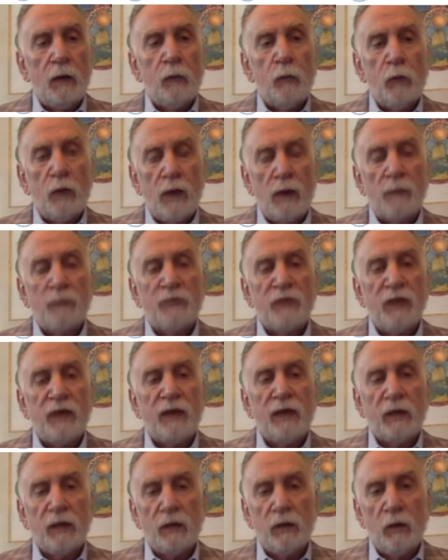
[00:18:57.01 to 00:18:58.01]
When I'm
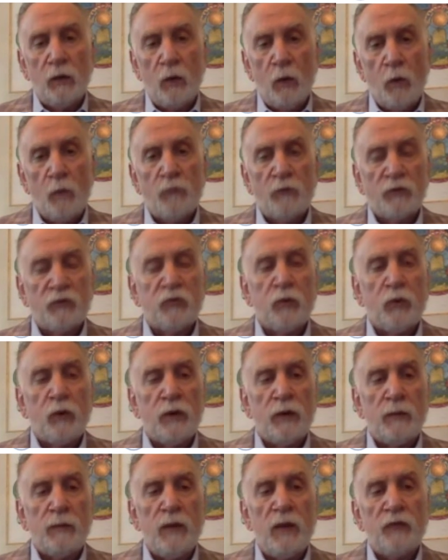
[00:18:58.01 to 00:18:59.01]
taking over
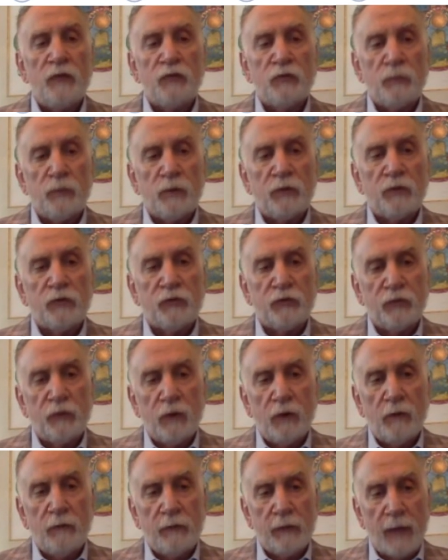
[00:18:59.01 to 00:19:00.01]
20 measurements
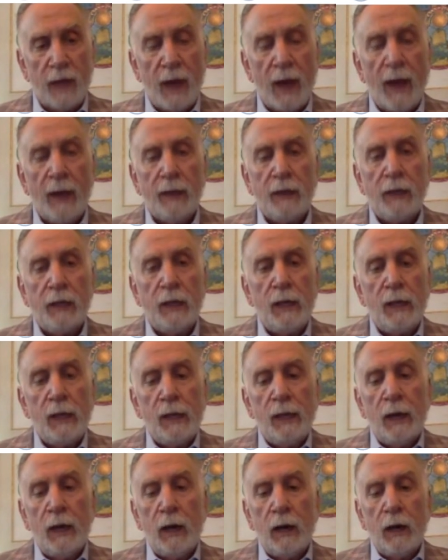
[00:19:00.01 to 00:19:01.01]
of a guy,
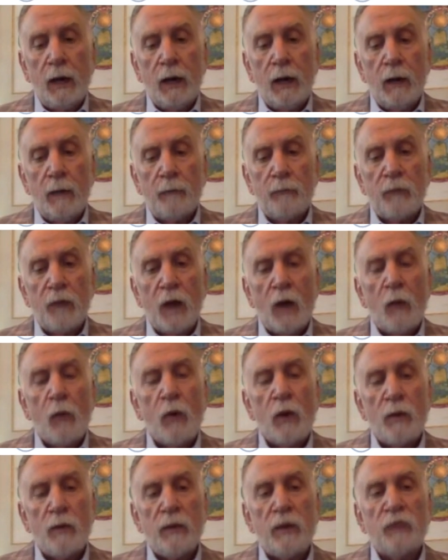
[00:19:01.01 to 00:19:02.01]
I
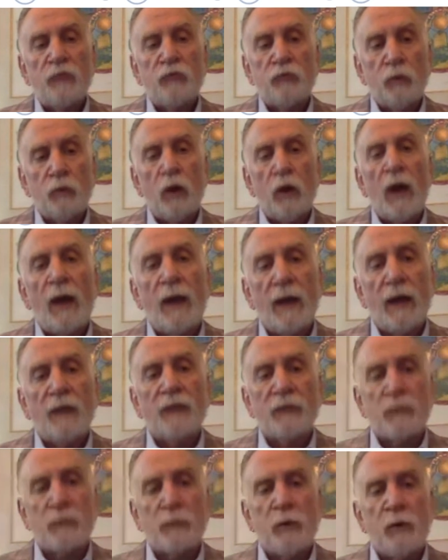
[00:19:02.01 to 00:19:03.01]
want to make sure
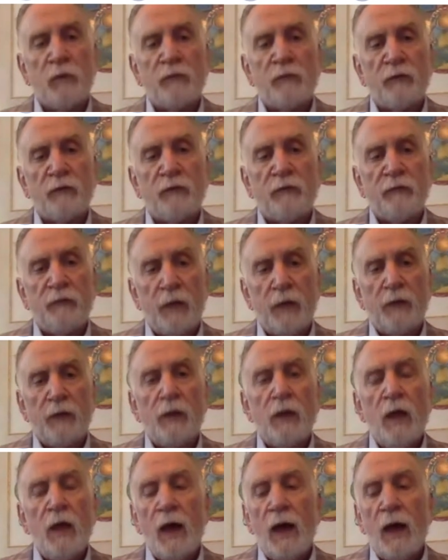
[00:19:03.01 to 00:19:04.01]
got the perfect fit.
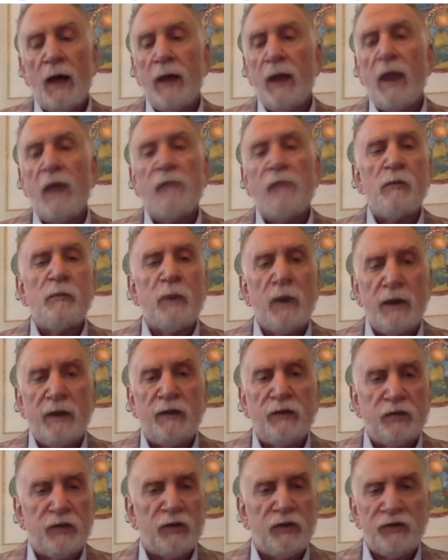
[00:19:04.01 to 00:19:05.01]

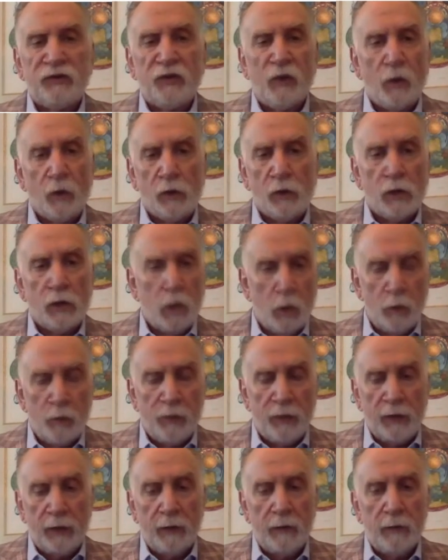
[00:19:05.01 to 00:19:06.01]
Everybody can sell
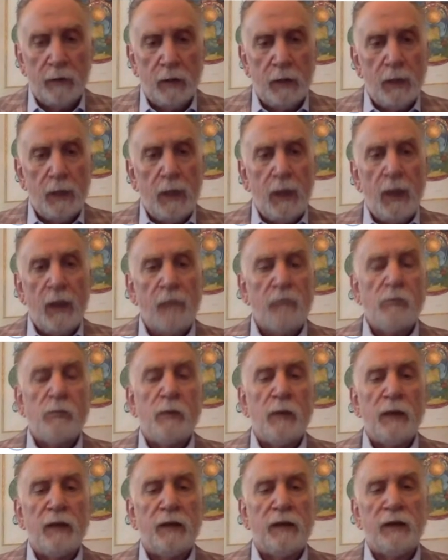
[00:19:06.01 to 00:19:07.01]
clothing.
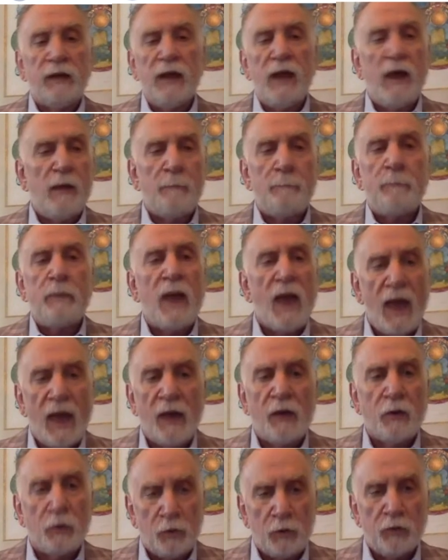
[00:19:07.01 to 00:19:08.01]
Everybody can have
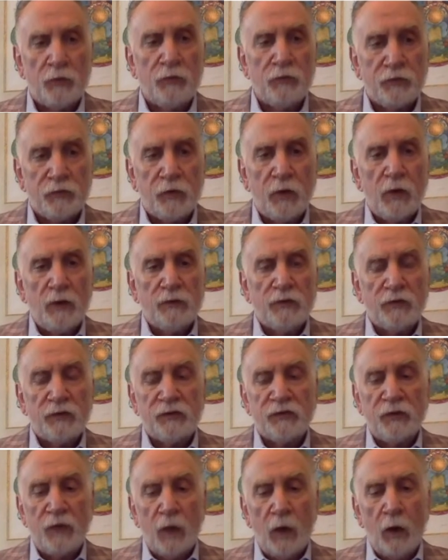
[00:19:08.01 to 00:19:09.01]
patterns to
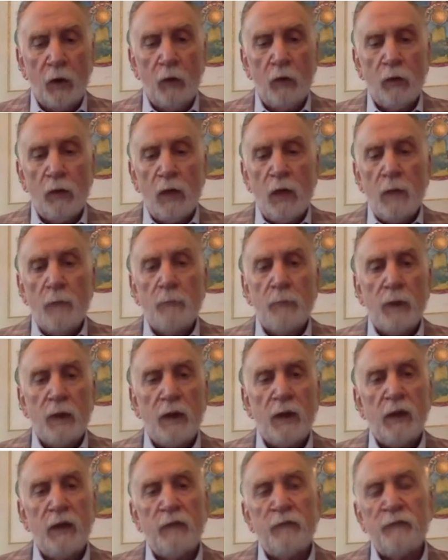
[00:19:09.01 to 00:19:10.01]
sell.
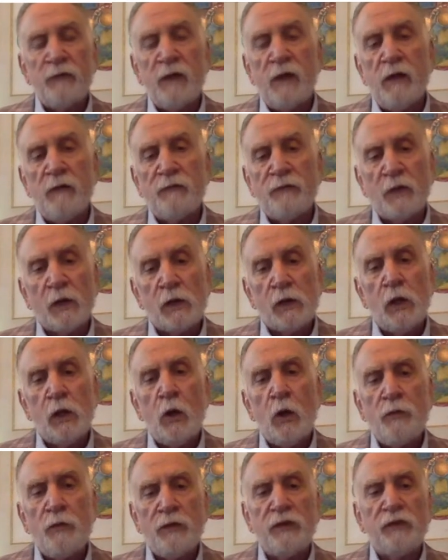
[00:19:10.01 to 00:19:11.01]
But if the
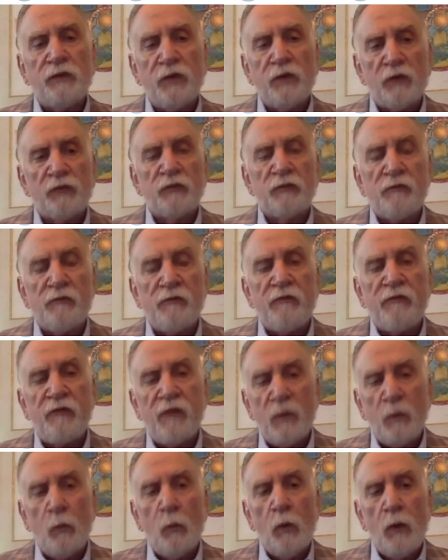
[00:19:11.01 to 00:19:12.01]
clothing doesn't
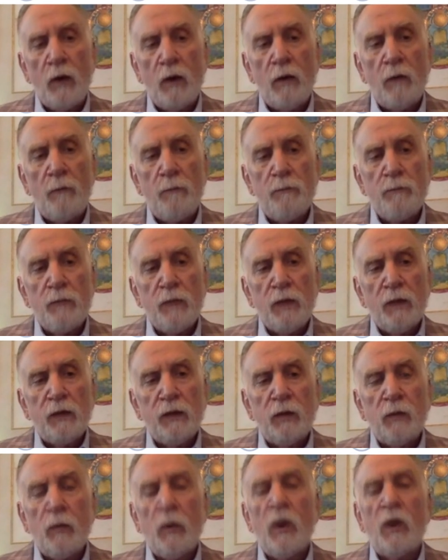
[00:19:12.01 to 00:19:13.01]
fit well,
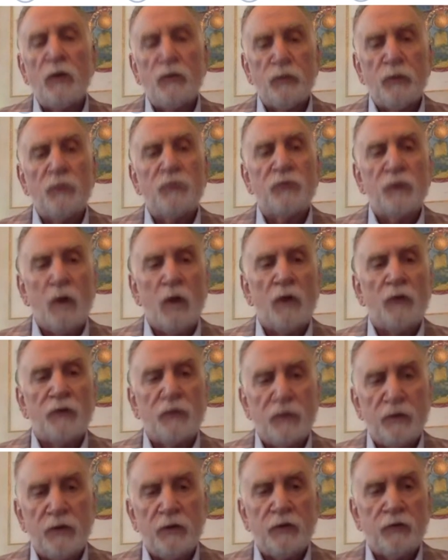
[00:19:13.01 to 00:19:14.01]
you might as well toss
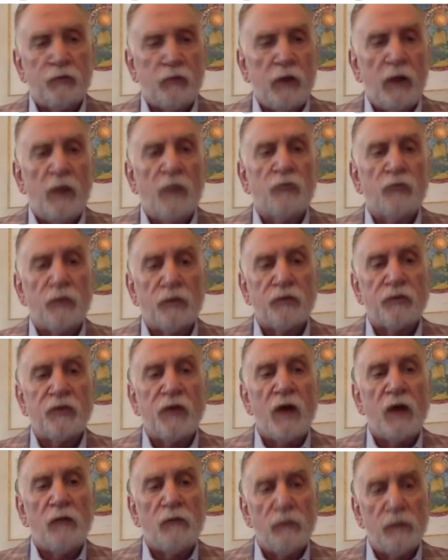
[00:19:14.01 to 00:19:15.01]
it in the trash. It's
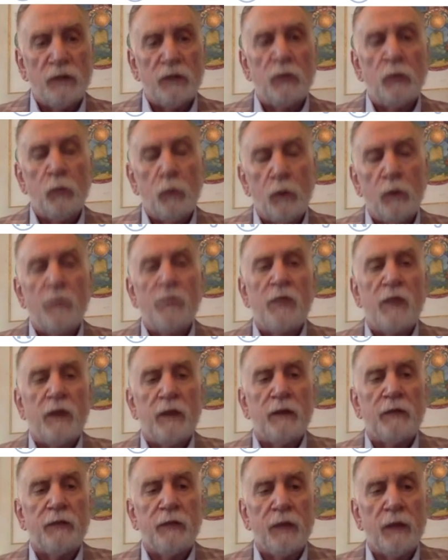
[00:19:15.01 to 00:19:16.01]
not really worth
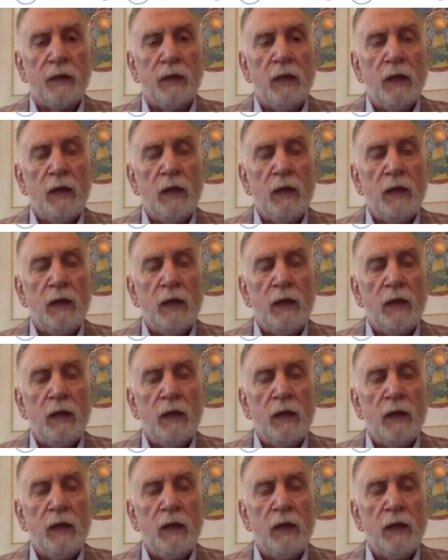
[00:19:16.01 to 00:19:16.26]
anything.